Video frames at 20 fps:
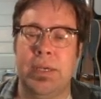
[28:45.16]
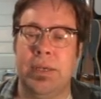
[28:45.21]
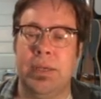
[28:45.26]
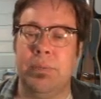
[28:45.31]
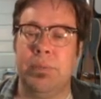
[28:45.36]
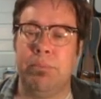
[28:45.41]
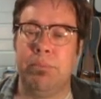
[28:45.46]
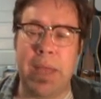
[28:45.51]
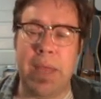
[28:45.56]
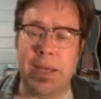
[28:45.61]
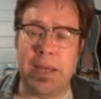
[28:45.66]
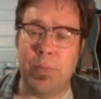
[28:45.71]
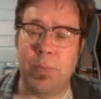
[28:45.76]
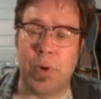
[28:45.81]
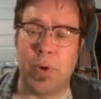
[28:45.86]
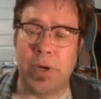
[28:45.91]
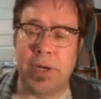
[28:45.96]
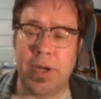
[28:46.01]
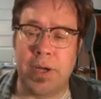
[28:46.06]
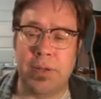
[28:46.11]
many
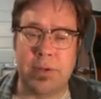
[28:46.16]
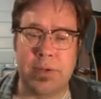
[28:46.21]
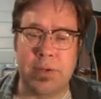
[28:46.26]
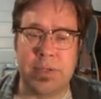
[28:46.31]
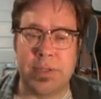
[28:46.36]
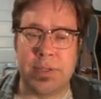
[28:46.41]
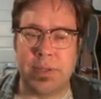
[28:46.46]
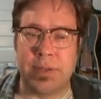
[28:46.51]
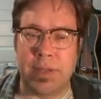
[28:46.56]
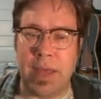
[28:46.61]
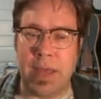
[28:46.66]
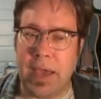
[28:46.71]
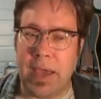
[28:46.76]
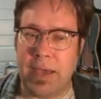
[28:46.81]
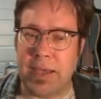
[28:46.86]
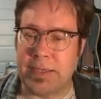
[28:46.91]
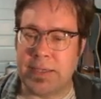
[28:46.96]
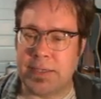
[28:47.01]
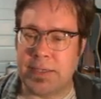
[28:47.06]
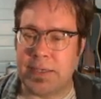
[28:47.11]
more colors than they
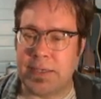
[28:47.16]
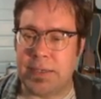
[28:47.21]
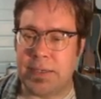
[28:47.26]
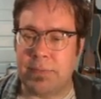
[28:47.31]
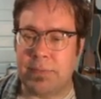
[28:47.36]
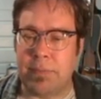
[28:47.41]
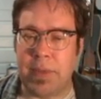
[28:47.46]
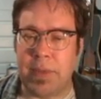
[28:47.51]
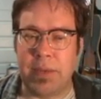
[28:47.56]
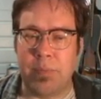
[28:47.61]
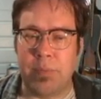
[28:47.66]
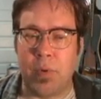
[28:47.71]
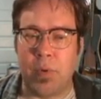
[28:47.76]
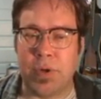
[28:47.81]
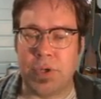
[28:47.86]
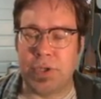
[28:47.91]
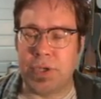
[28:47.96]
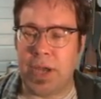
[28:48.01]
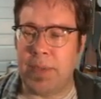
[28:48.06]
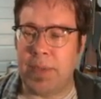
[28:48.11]
can see, and many more
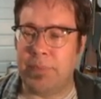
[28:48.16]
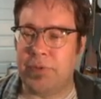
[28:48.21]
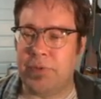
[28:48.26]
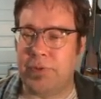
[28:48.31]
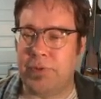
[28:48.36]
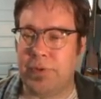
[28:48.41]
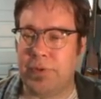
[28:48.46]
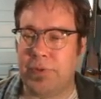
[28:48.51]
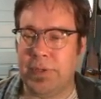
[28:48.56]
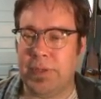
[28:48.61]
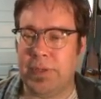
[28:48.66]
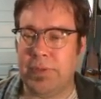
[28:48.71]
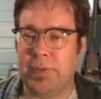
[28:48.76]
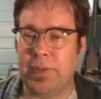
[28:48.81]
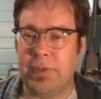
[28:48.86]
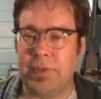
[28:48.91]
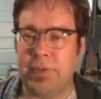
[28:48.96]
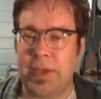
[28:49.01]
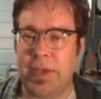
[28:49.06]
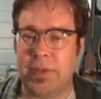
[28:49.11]
shapes
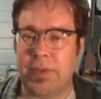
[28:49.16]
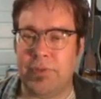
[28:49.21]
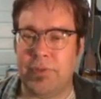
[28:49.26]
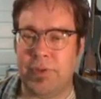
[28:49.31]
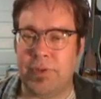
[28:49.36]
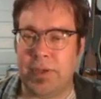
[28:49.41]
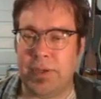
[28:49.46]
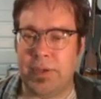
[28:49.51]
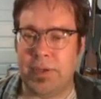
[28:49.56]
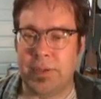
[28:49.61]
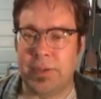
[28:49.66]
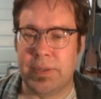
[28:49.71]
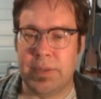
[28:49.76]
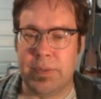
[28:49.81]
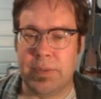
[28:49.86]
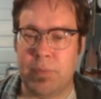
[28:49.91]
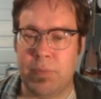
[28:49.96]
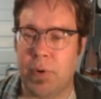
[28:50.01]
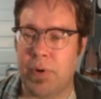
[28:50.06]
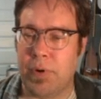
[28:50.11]
than they can see
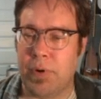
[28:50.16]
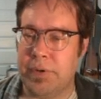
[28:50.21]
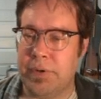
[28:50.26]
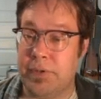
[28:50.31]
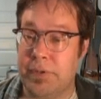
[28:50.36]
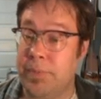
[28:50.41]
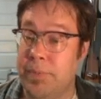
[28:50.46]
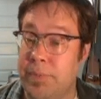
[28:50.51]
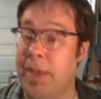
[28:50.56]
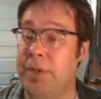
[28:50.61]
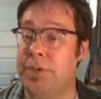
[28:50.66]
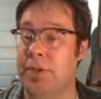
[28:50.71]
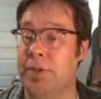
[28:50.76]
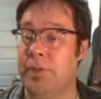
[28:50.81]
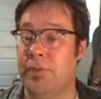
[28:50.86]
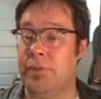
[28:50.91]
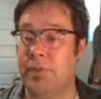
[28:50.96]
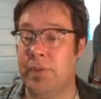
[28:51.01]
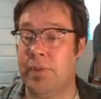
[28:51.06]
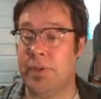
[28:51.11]
more
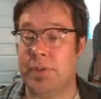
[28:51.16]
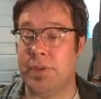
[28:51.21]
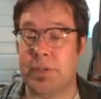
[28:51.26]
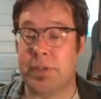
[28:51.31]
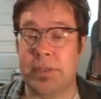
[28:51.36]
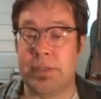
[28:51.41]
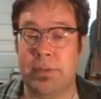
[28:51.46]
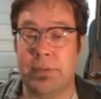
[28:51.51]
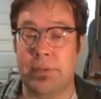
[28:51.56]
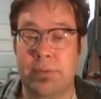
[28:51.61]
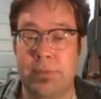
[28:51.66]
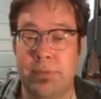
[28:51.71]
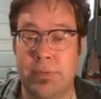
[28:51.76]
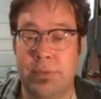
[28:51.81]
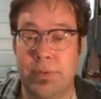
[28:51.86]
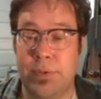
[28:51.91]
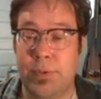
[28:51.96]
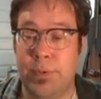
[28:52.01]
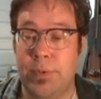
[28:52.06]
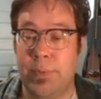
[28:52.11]
dimensions than just
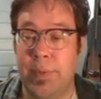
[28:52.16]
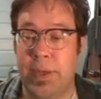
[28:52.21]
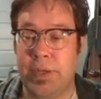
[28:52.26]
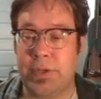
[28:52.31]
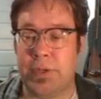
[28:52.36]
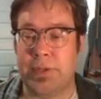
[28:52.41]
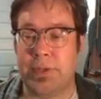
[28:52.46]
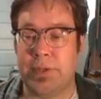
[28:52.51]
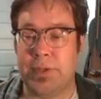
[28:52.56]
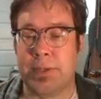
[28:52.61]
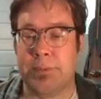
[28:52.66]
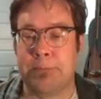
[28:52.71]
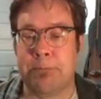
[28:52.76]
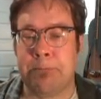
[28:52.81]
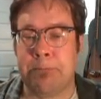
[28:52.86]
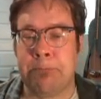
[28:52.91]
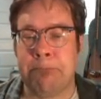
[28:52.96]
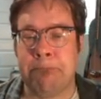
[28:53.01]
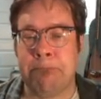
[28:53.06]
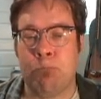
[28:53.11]
two dimensions.
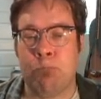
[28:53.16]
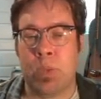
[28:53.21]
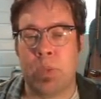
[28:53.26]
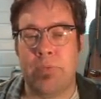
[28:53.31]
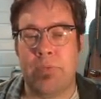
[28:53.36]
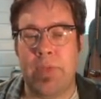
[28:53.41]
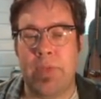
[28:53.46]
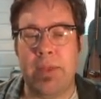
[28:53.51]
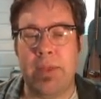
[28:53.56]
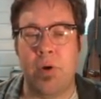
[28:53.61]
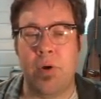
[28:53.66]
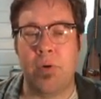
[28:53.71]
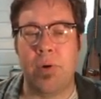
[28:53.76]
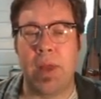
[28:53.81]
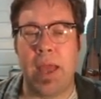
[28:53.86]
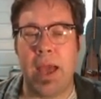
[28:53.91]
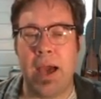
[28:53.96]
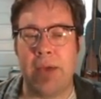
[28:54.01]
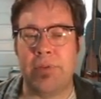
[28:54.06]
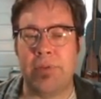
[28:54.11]
They don't
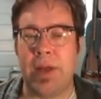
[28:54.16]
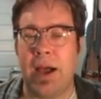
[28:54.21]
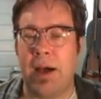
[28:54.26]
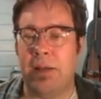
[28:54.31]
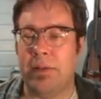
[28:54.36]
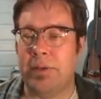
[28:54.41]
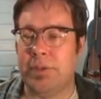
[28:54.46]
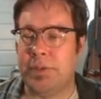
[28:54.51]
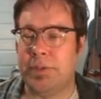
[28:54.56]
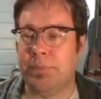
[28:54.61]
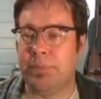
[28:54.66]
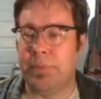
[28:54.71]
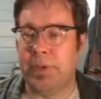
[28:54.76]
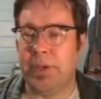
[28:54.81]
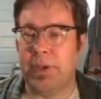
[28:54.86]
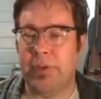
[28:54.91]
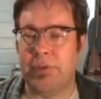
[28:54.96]
have knowledge because